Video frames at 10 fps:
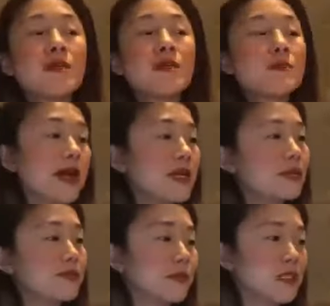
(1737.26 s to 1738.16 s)

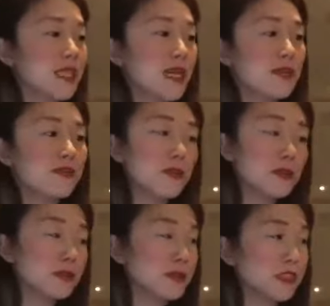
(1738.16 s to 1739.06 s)
by Dana
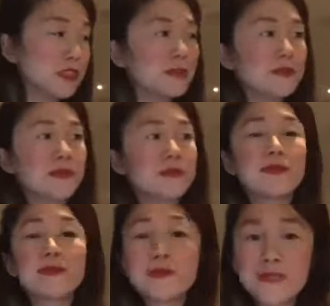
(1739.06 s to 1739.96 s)
Folds,
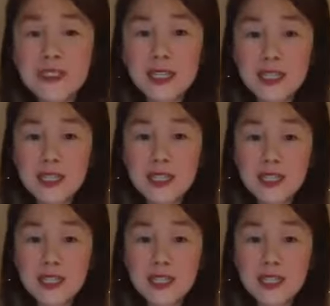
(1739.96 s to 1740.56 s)
and it's